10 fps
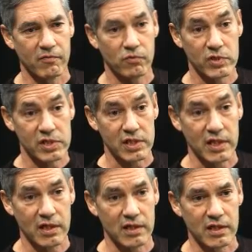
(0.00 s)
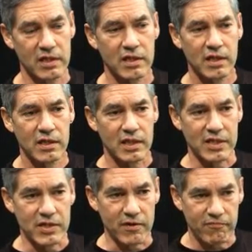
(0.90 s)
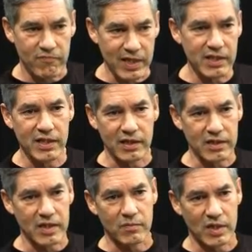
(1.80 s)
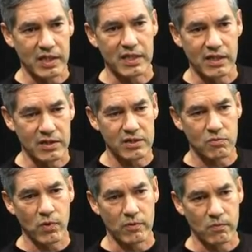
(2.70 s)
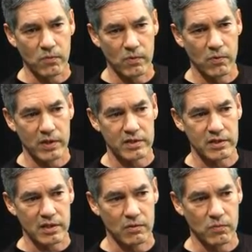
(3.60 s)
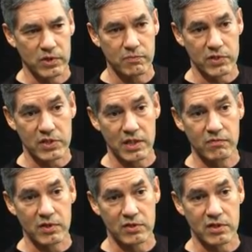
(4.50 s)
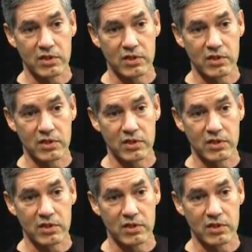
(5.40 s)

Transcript: Christianity, in defending them against what was perceived as the